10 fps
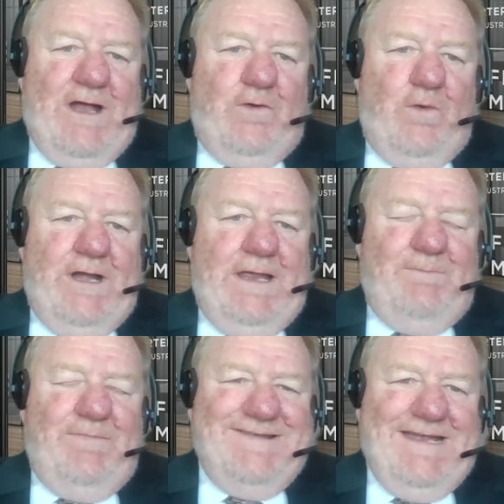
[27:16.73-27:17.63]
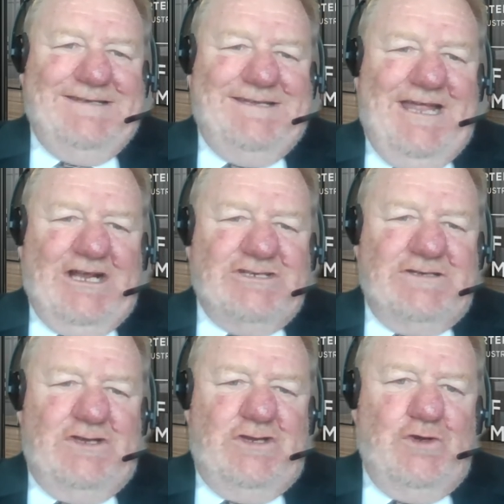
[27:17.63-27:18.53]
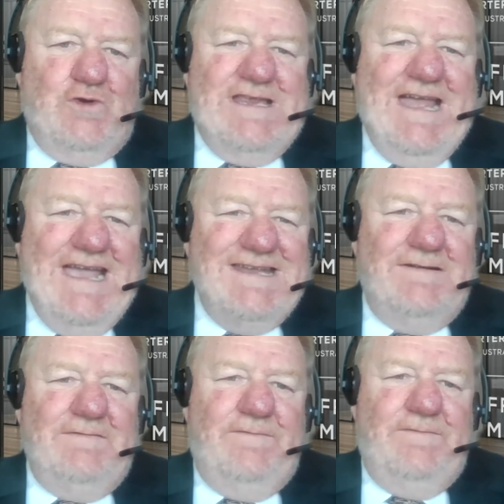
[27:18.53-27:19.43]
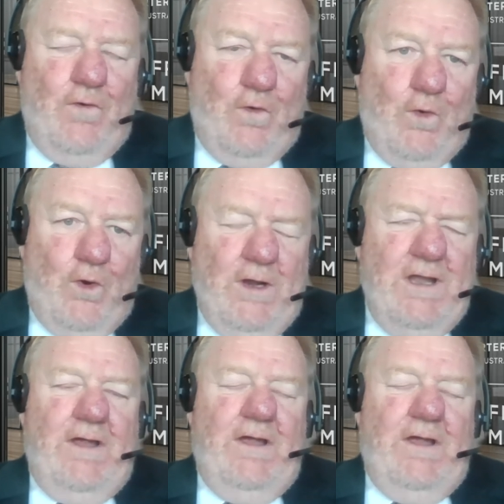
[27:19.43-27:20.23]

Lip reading: 120% deduction to cater for